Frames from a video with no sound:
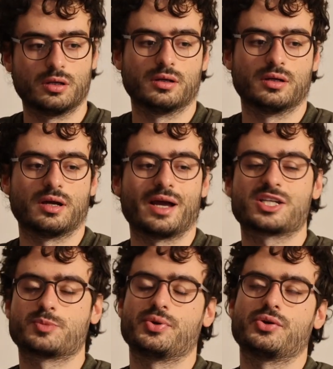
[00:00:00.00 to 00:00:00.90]
I
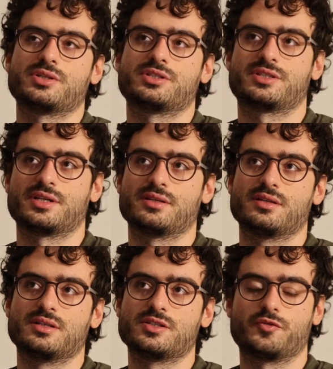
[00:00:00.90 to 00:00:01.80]
experienced
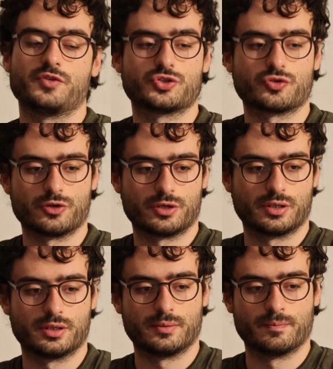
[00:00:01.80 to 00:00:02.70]
this feature
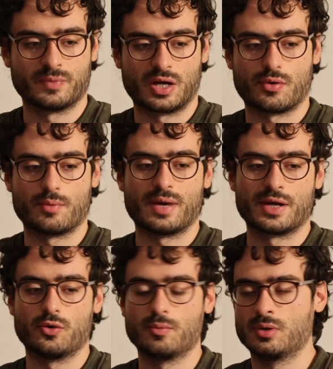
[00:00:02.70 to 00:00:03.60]
around my
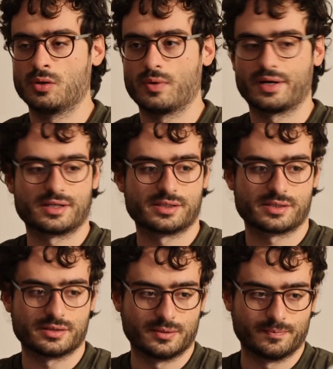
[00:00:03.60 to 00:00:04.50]
home, where there
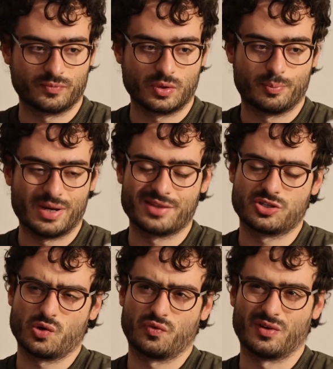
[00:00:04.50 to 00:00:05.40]
is
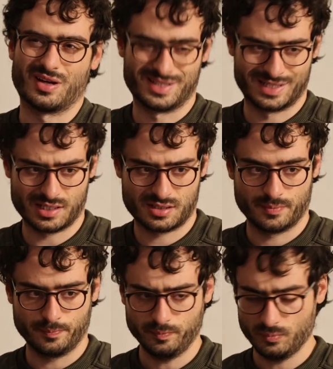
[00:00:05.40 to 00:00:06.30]
plenty of
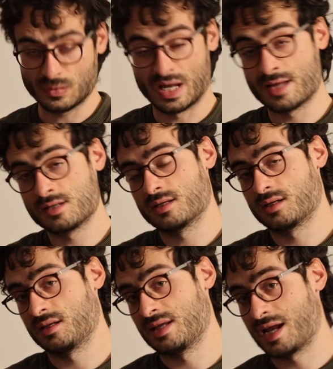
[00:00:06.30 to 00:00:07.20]
hunters and
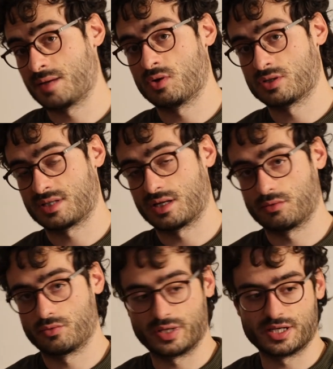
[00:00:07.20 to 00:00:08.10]
the animals
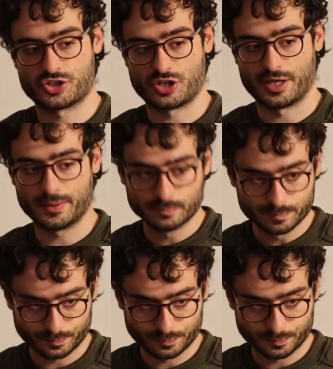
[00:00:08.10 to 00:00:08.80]
are really shy.